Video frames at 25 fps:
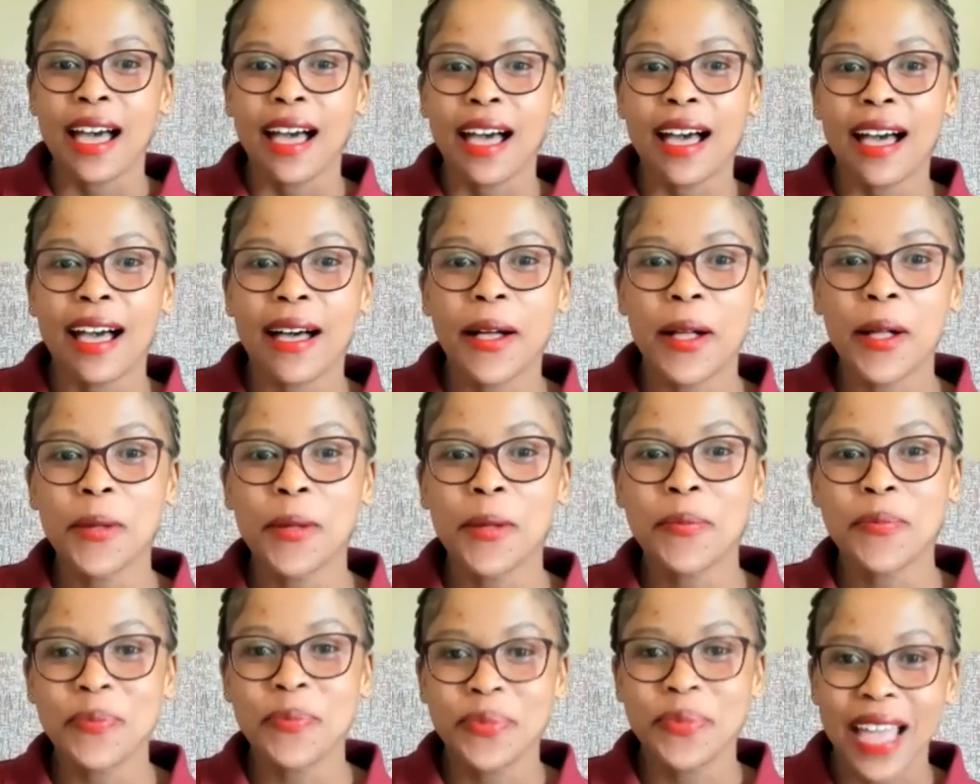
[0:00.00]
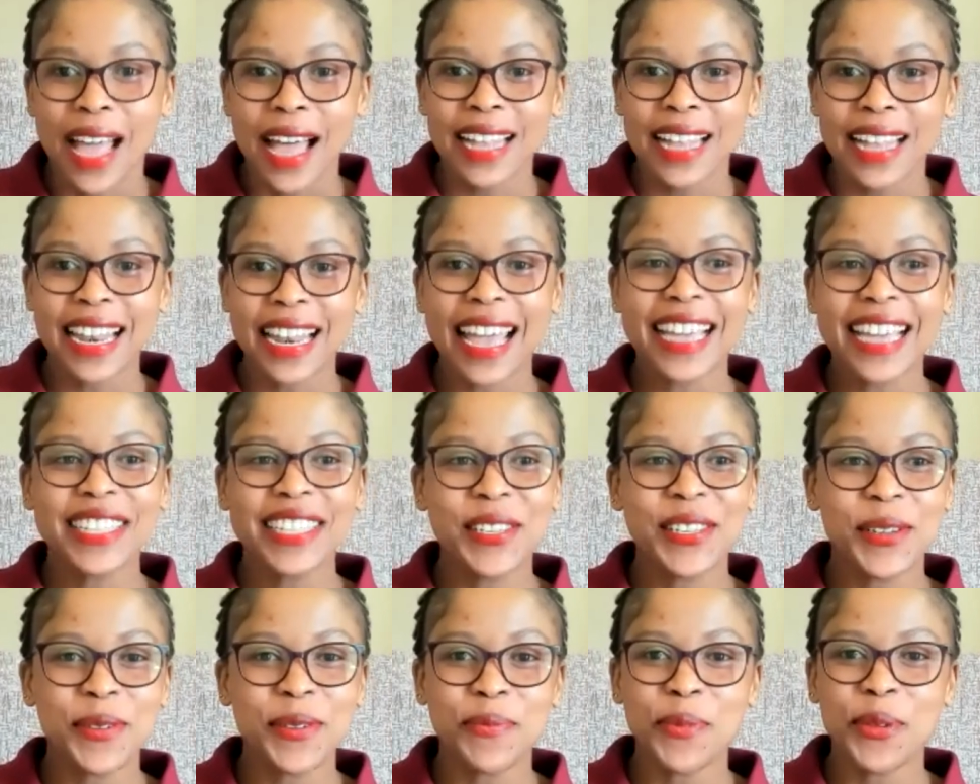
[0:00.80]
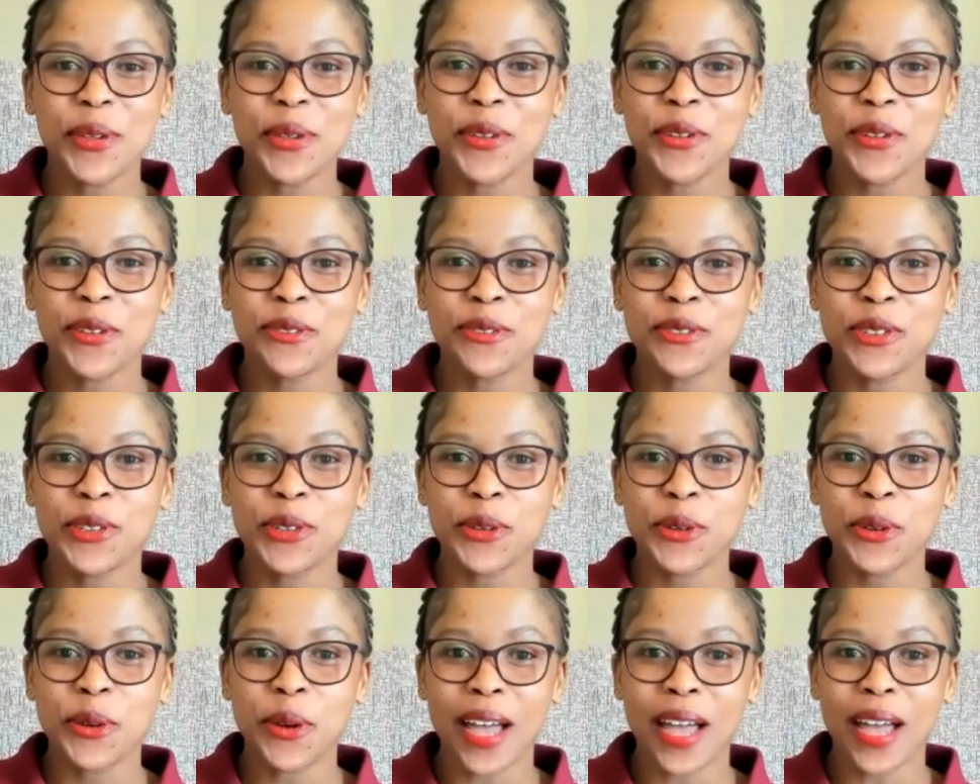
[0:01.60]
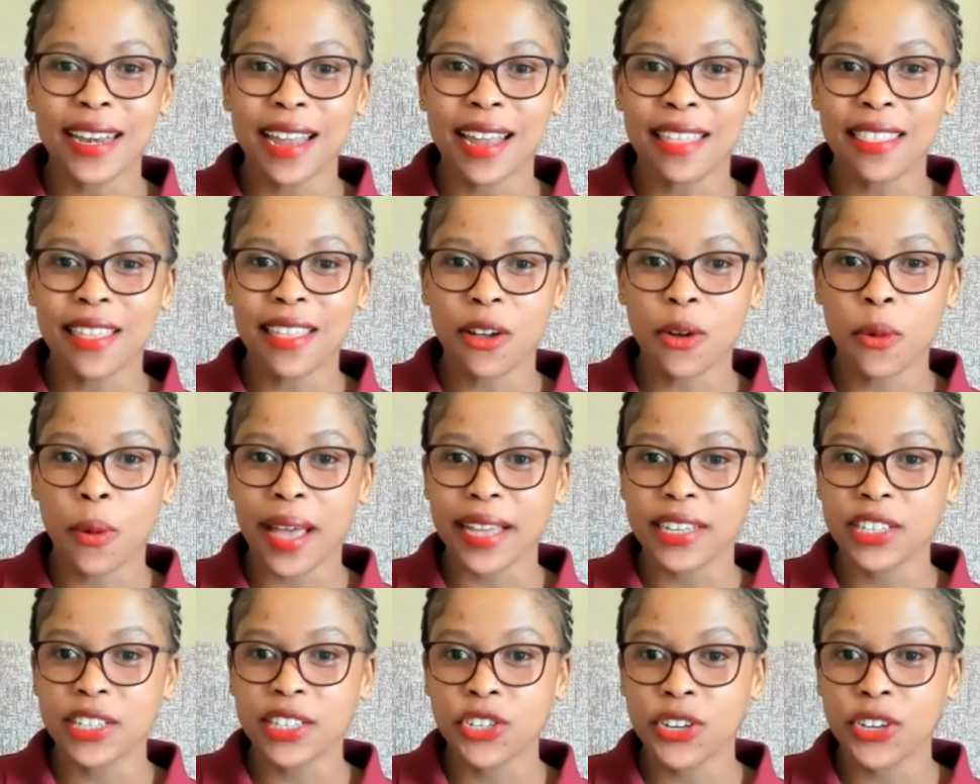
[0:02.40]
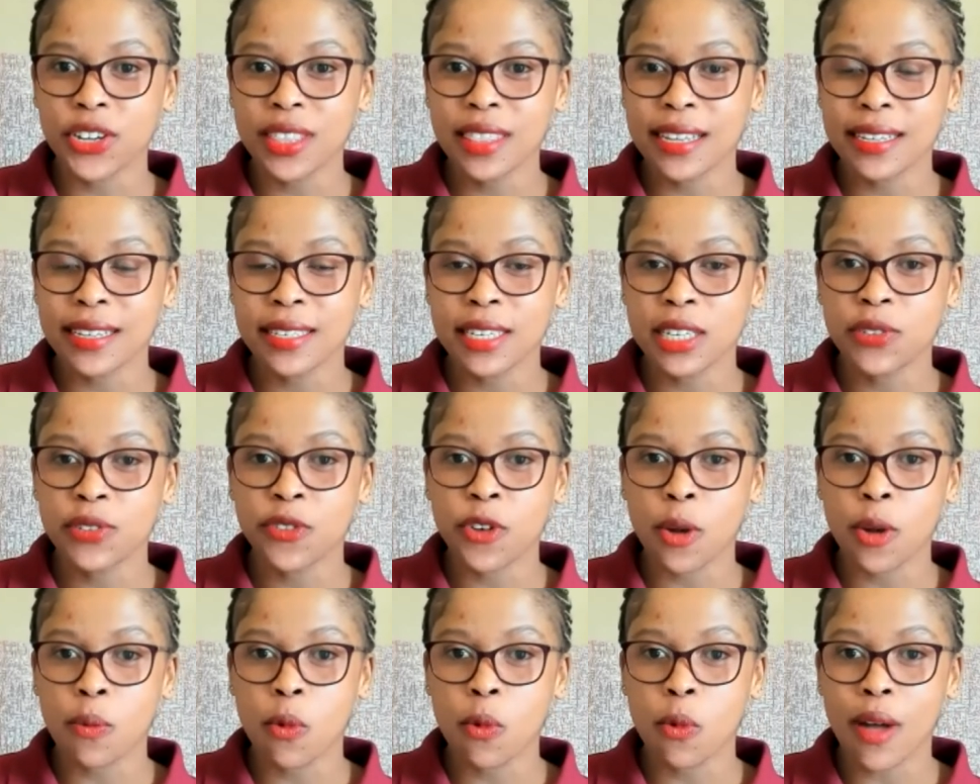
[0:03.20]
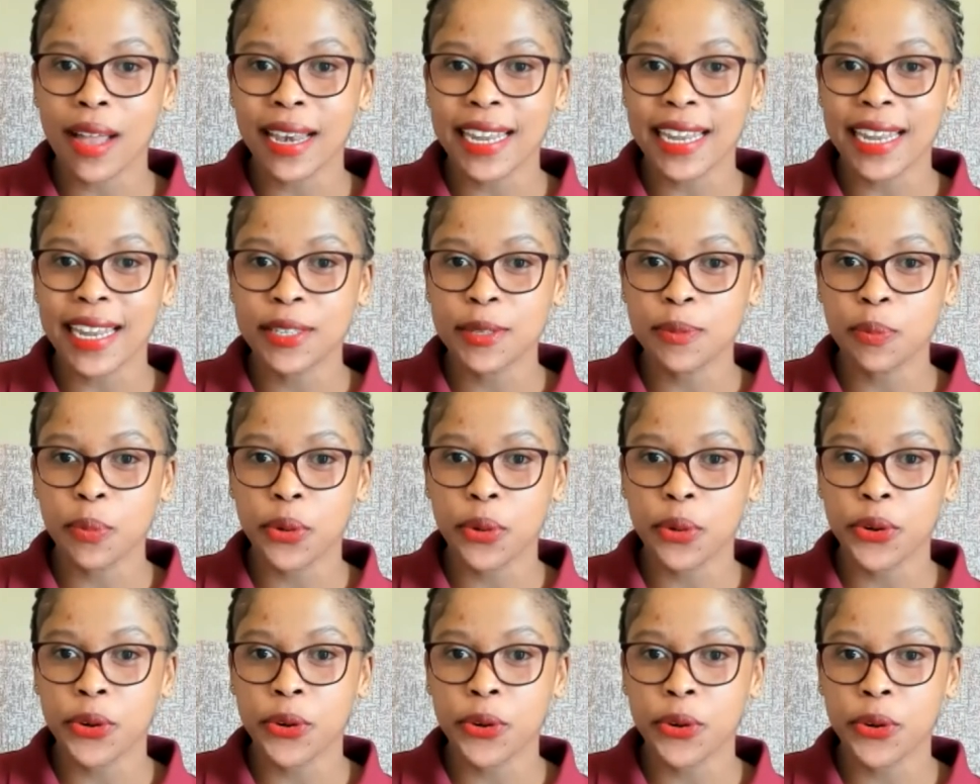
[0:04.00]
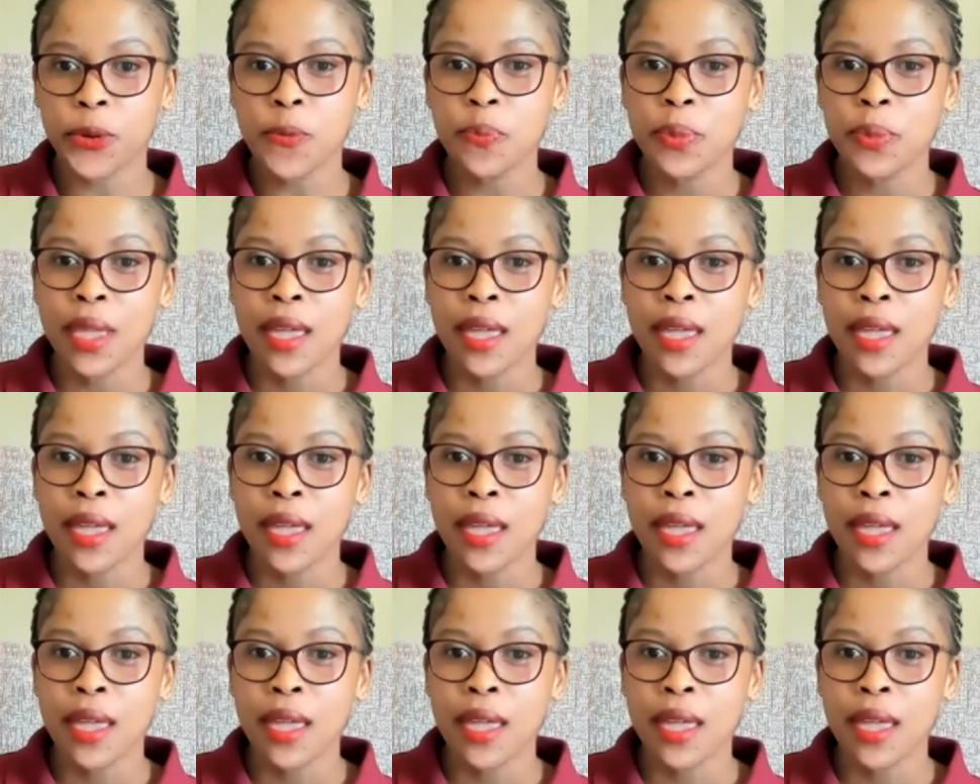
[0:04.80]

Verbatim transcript: Um, I'd like to move to another question. This is from Wallace Mburu.